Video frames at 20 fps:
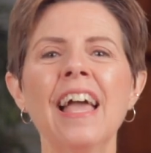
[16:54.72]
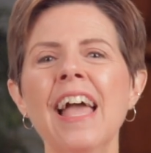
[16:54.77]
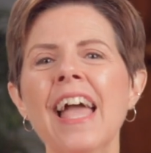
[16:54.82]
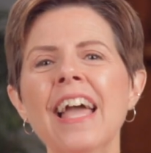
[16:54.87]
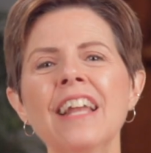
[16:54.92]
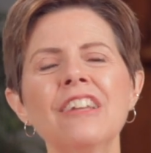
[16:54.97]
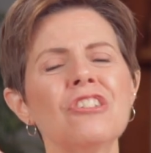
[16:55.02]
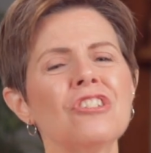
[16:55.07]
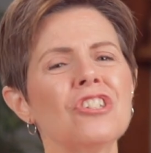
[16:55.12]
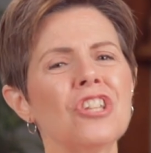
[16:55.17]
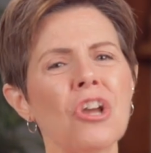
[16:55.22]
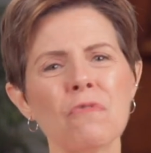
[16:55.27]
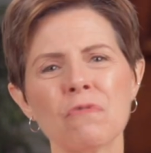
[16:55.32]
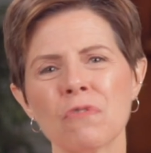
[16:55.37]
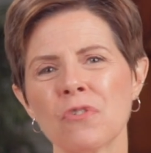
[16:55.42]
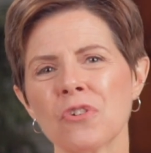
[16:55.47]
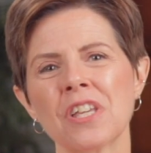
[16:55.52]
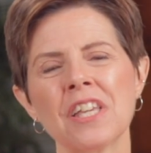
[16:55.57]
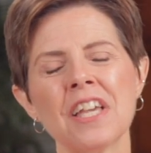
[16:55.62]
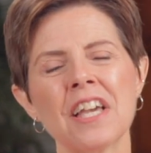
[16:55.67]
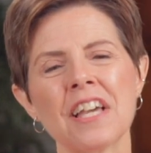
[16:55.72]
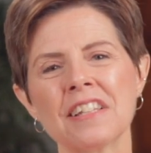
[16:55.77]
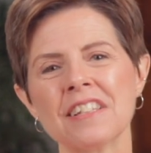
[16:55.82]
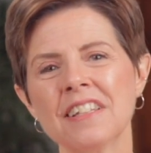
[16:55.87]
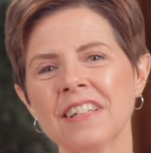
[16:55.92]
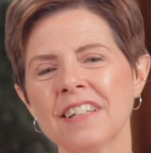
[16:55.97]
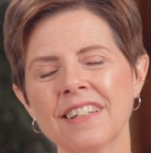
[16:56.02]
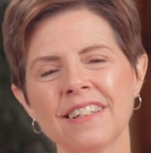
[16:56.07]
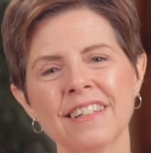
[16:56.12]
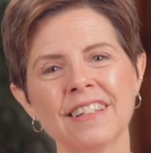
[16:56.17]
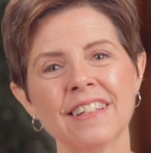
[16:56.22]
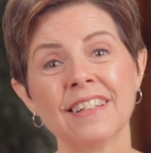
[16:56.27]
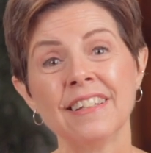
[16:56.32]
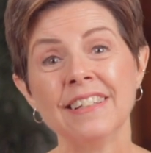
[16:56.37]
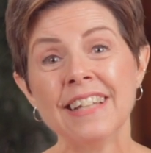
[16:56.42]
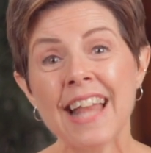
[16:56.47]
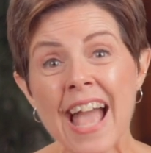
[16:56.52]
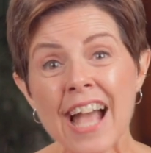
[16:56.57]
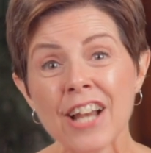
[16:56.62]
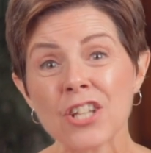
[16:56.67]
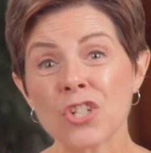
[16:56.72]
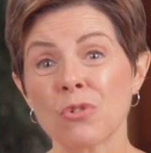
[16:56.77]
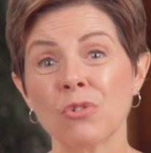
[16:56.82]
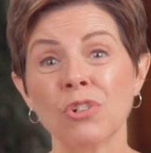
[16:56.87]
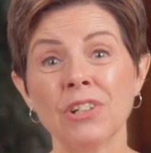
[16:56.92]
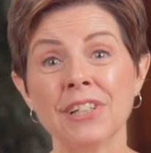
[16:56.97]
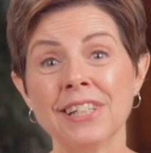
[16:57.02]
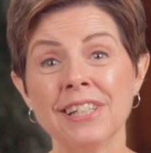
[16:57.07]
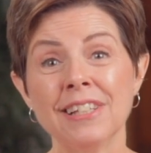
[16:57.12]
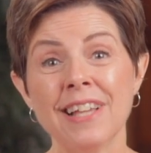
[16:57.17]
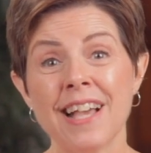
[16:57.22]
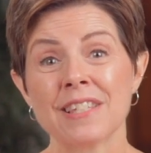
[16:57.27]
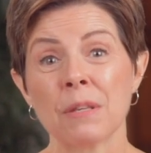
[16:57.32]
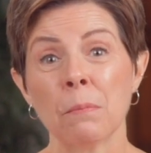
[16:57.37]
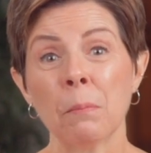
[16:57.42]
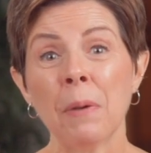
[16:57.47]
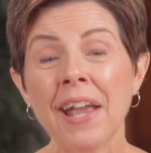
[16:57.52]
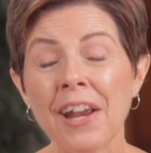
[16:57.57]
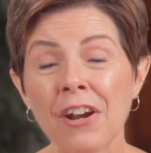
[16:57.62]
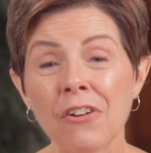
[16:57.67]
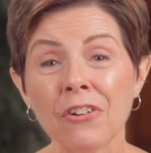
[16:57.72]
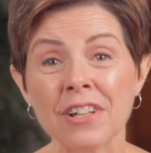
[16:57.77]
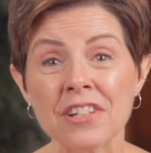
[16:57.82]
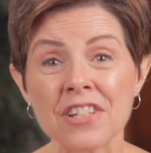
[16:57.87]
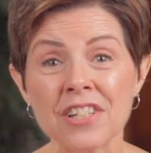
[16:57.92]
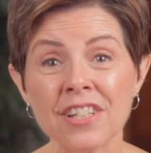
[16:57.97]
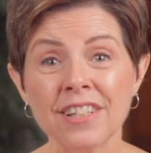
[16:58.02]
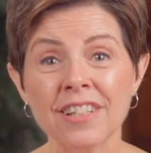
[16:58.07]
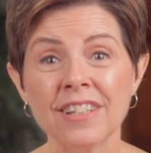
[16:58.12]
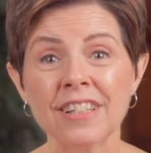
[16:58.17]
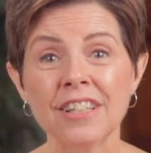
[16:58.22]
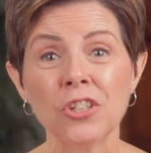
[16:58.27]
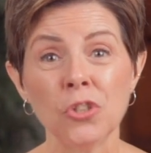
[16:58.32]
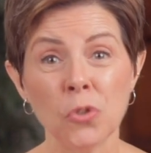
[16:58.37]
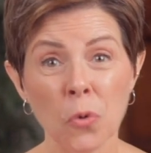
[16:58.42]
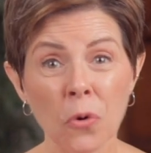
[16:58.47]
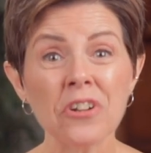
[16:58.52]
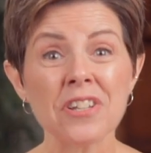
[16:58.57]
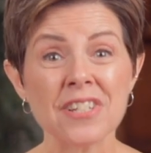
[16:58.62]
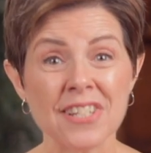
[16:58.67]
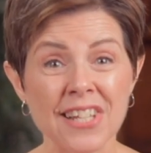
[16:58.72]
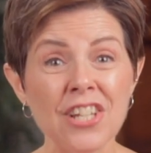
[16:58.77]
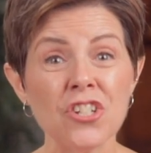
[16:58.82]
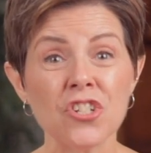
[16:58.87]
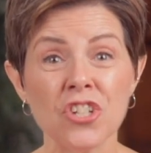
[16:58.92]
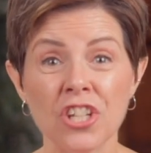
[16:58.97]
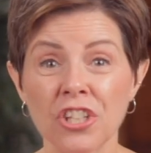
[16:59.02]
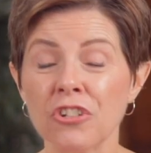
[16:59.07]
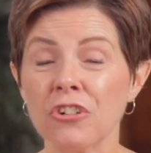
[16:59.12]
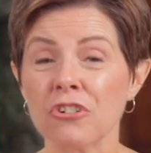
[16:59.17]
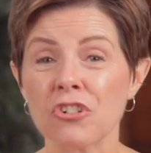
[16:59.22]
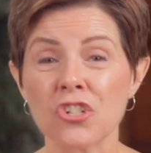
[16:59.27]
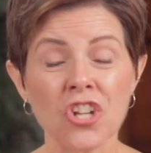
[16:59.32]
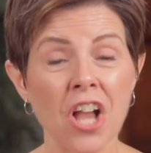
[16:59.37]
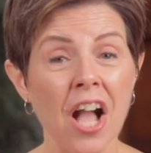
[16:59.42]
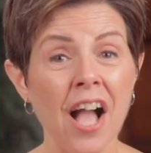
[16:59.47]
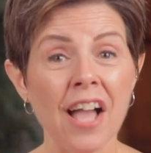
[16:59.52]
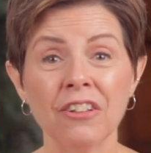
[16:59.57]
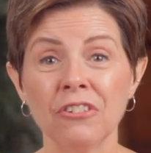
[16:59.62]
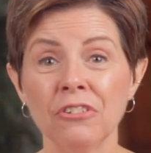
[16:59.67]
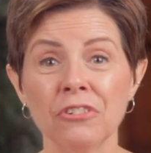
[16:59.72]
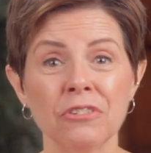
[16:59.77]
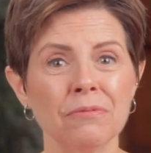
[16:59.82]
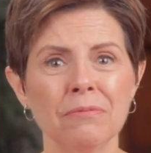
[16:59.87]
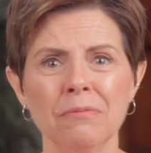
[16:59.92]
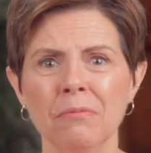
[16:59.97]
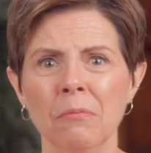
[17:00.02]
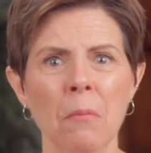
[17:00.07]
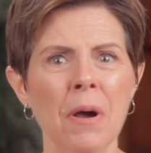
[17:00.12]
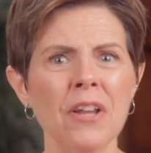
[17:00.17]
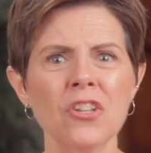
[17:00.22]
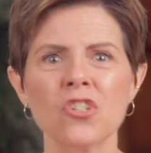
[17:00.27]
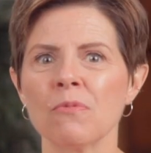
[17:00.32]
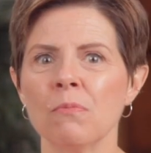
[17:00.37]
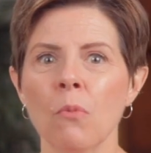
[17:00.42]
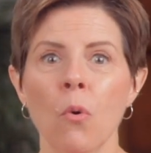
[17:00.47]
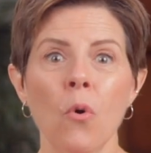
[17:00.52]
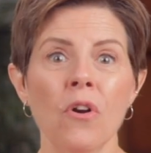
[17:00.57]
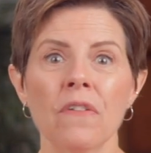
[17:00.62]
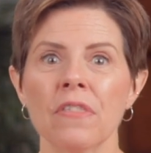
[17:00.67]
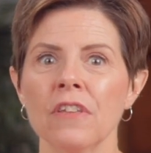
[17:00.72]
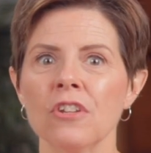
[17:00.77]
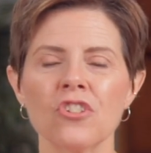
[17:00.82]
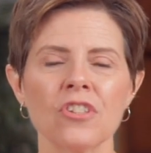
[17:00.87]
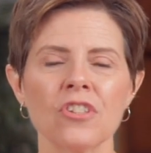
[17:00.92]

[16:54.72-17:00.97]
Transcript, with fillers: And don't forget, naturally, as a parent, you're teaching your child much more than